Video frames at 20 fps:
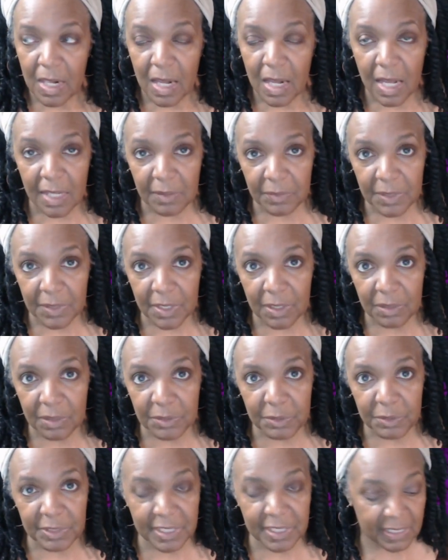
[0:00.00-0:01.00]
I don't know.
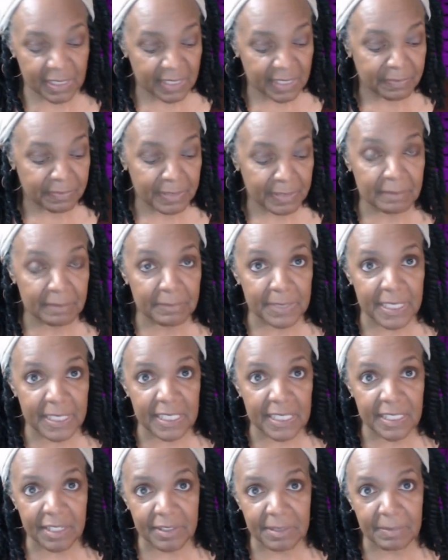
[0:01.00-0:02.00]
You didn't give any
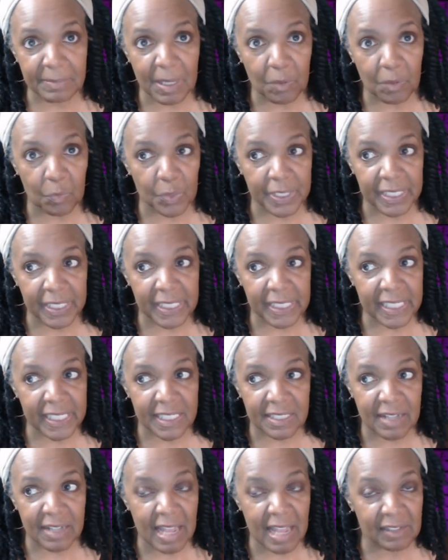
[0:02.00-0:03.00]
details about what it
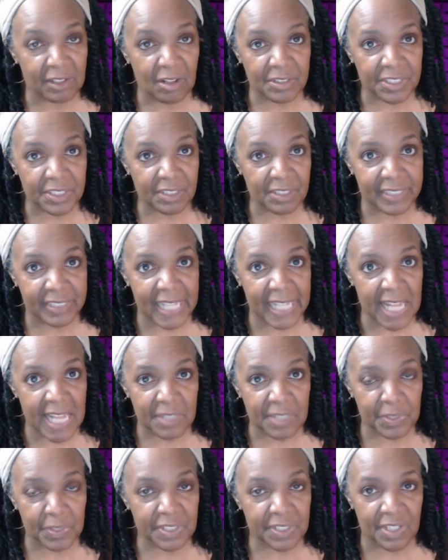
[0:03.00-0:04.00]
is or how long it's going to
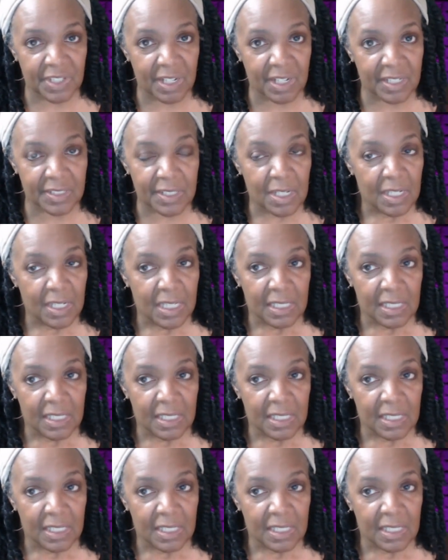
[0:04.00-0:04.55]
last, when it starts.